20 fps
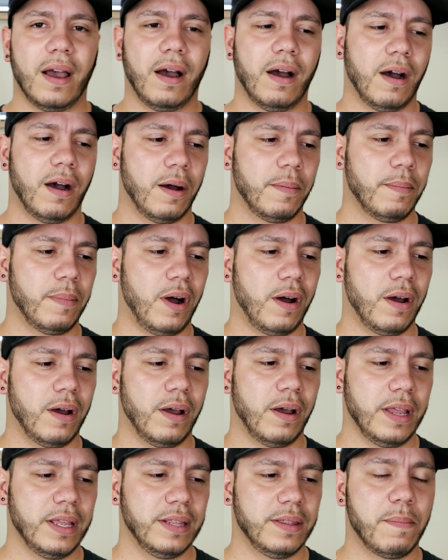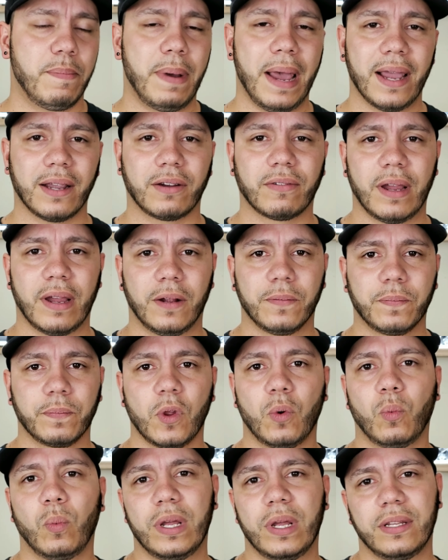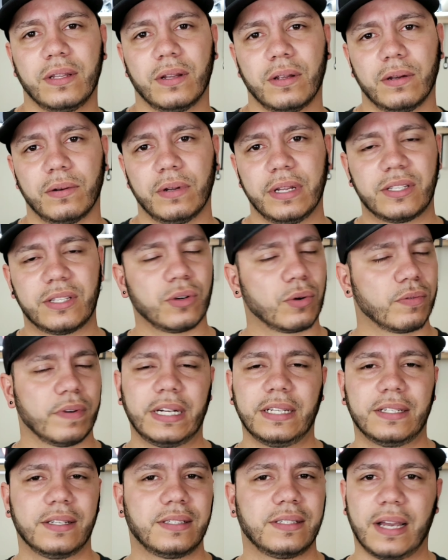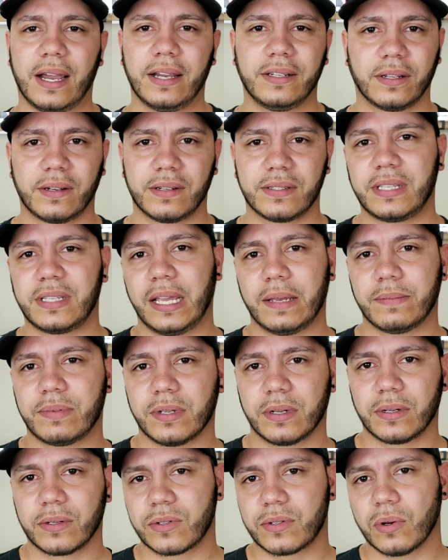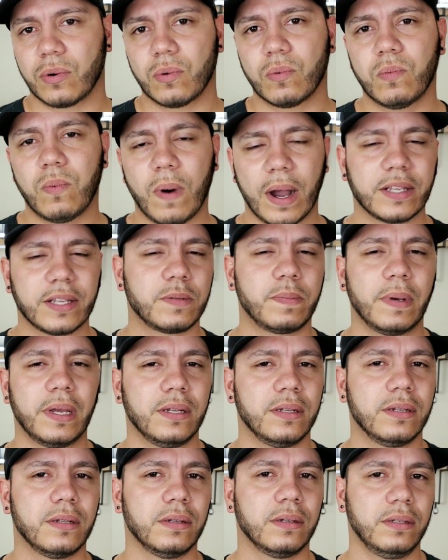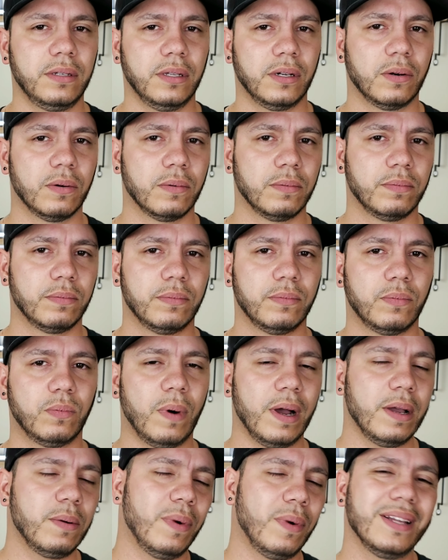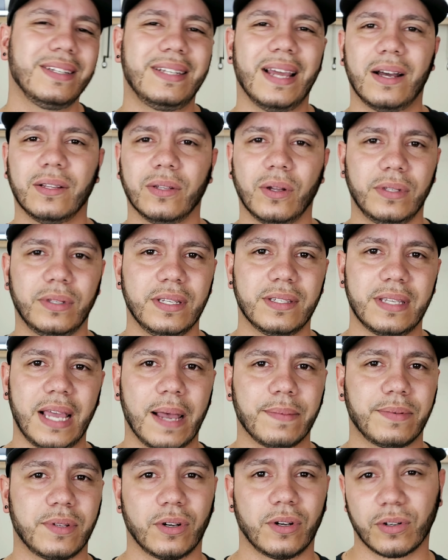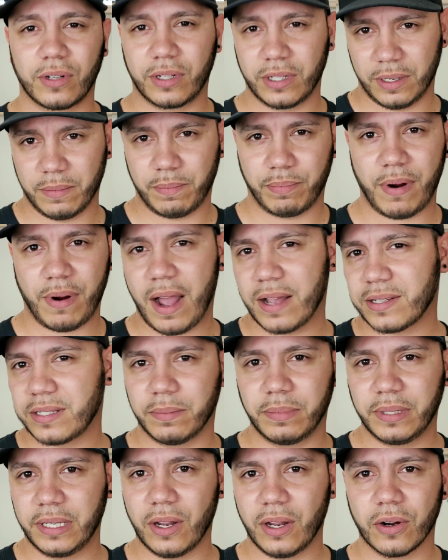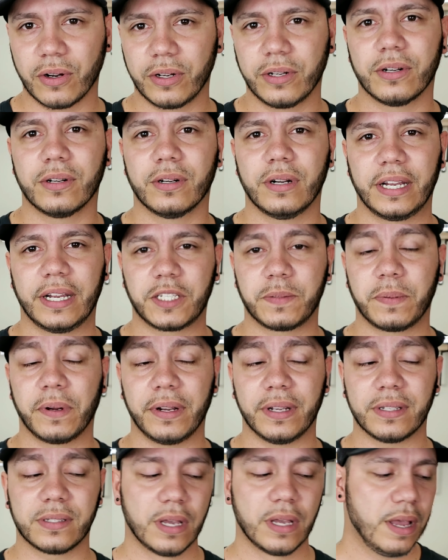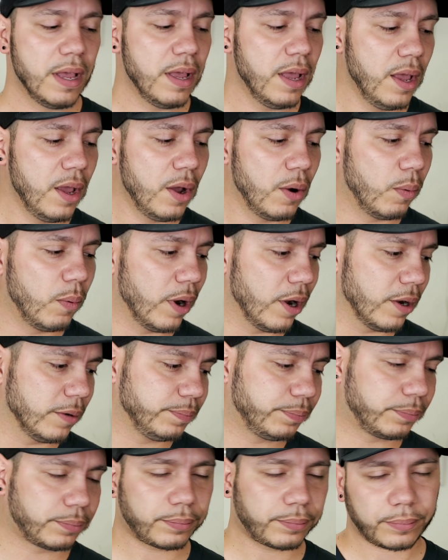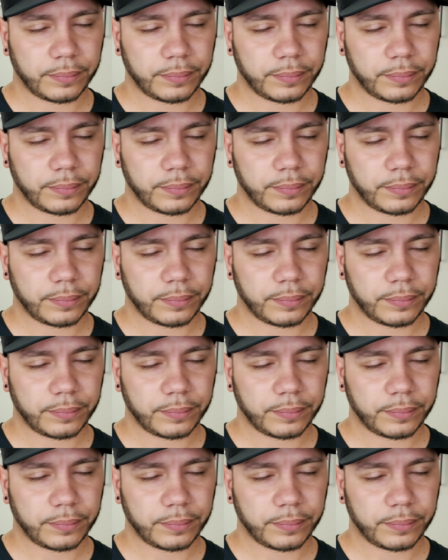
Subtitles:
in the background when it's already designed on the Samsung. So why spend, why download these apps that are gonna possibly hurt your experience? Where